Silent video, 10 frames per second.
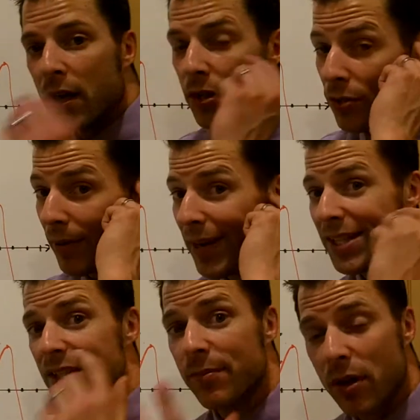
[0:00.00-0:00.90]
So I made
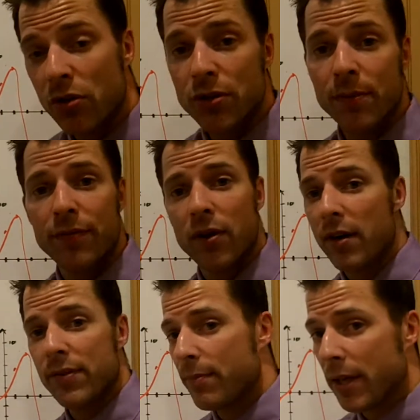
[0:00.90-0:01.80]
some notes before
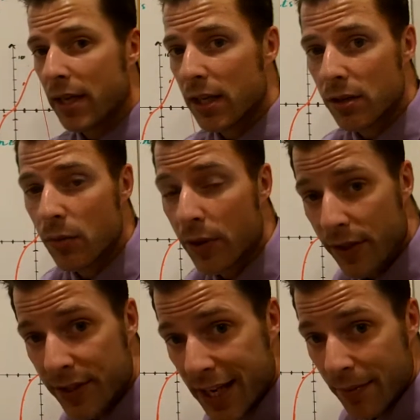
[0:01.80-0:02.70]
I even begin with
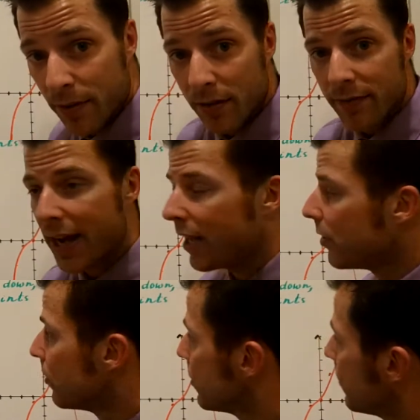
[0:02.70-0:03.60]
the table of
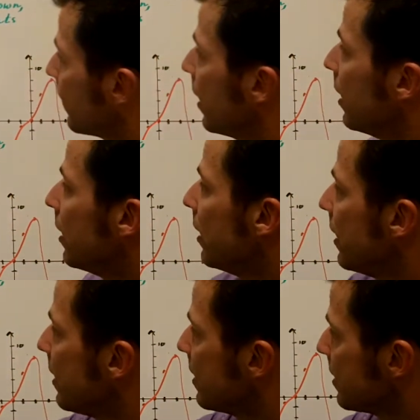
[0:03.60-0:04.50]
values.
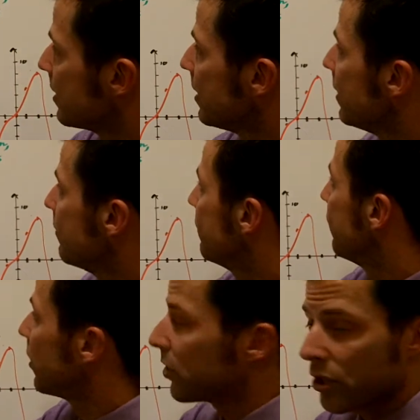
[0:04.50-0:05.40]
This is an even
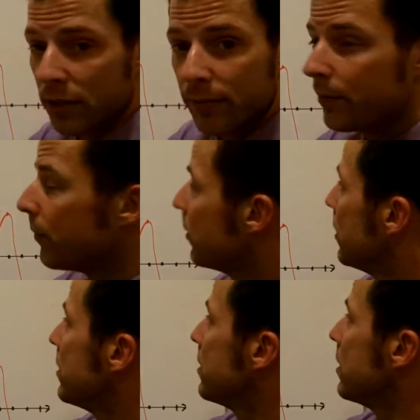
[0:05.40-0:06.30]
function.
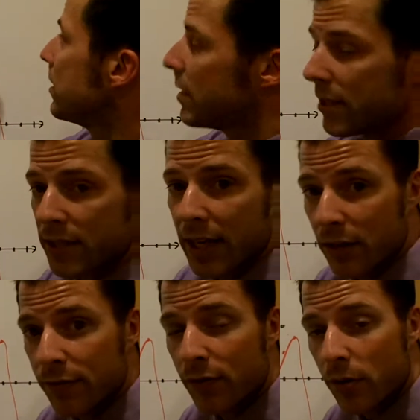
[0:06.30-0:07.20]
It's in
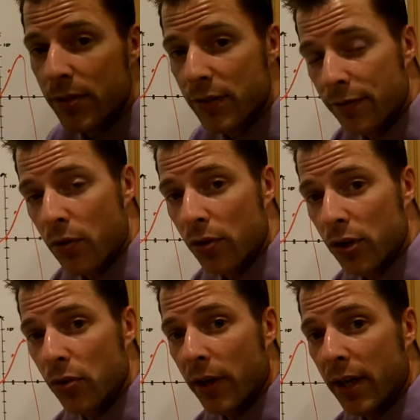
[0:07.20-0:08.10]
standard form. It's a fourth
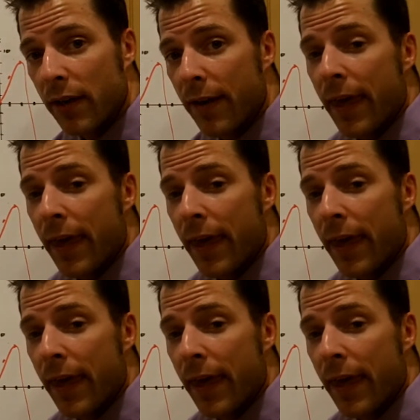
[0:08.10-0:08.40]
degree.